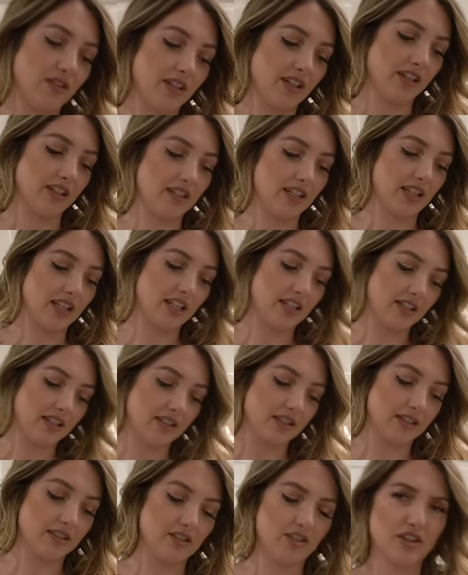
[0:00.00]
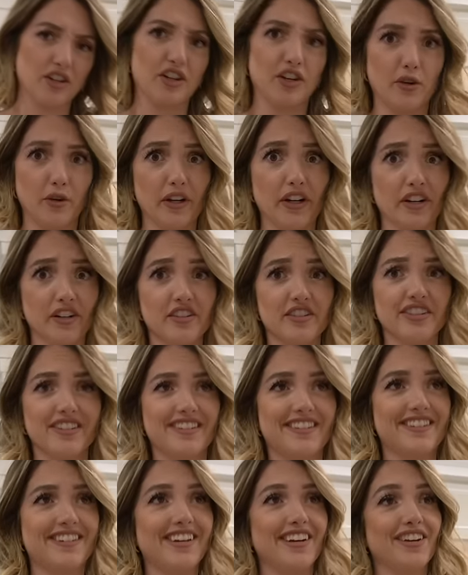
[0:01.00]
than I think. During New Year's.
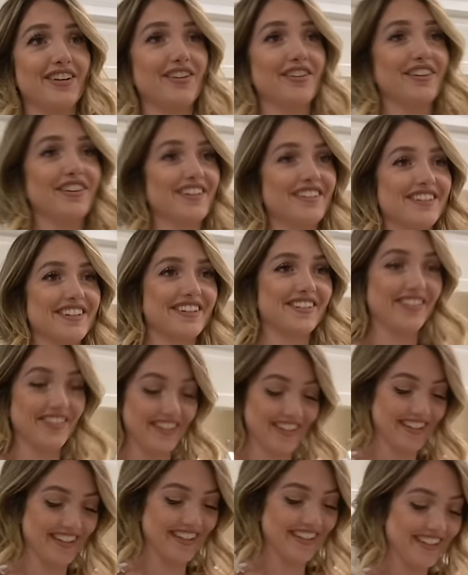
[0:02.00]
It's not New Year's anymore.